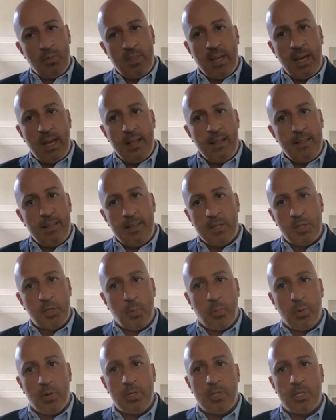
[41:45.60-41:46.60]
this
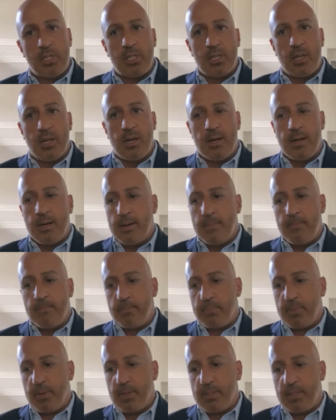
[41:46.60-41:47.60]
was a
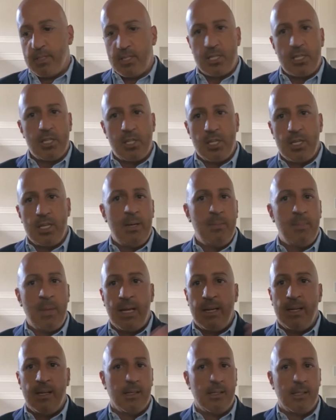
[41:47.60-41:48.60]
decision he
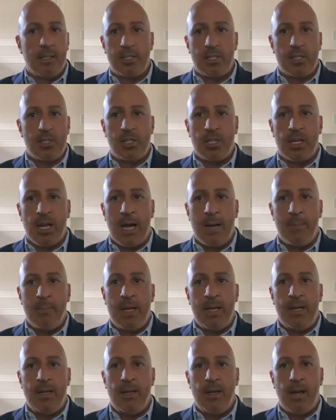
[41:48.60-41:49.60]
made and a decision I
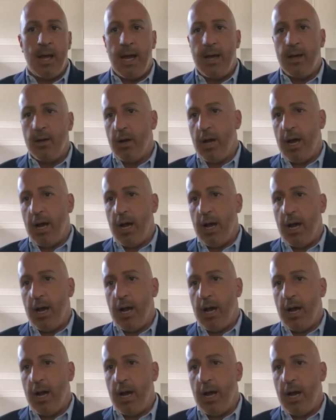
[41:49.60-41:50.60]
made. I
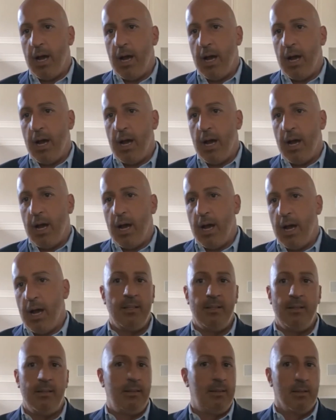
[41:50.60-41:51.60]
no grudges.
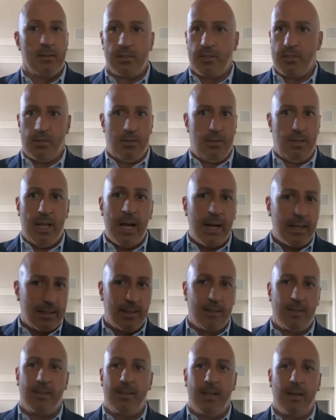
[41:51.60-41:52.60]
He does
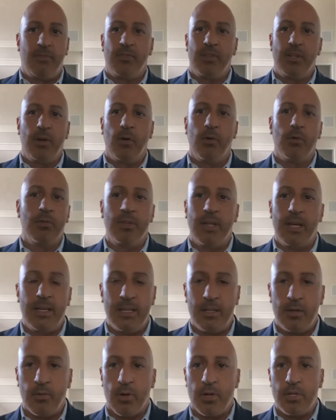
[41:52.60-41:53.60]
not definitely hold any
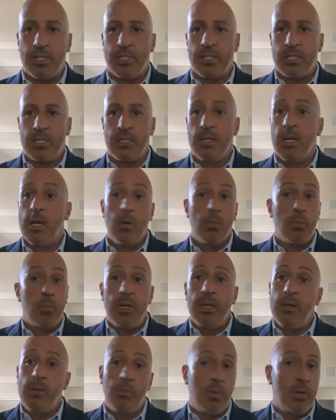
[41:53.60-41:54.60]
grudges, and
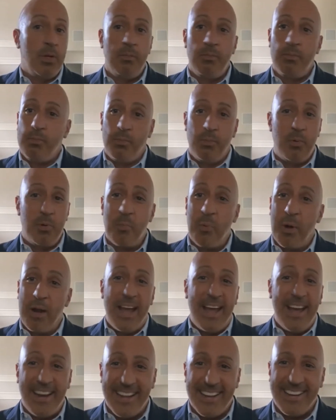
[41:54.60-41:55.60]
we went
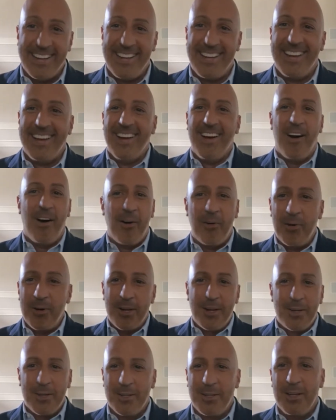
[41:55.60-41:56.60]
at it all in
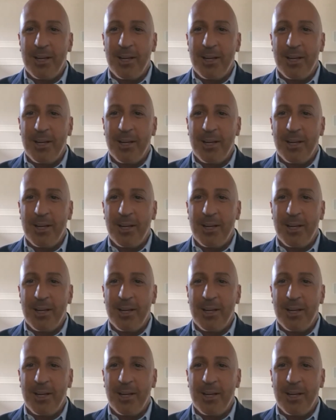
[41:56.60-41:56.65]
good.